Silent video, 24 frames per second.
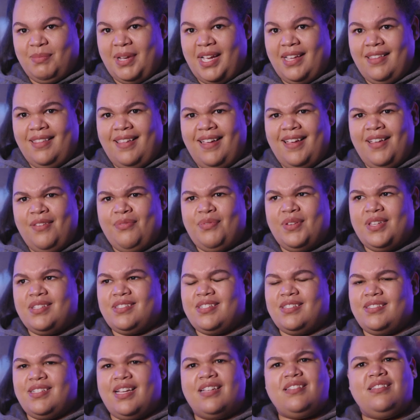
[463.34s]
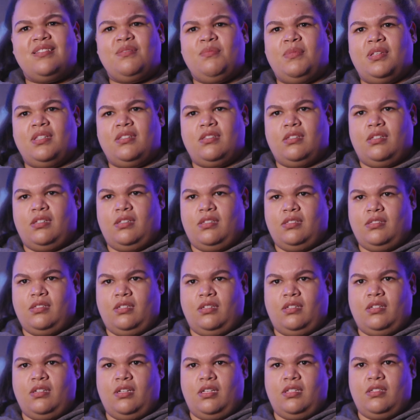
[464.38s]
my life as a testament to his
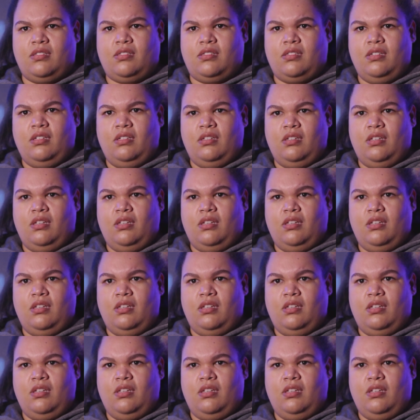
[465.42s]
goodness.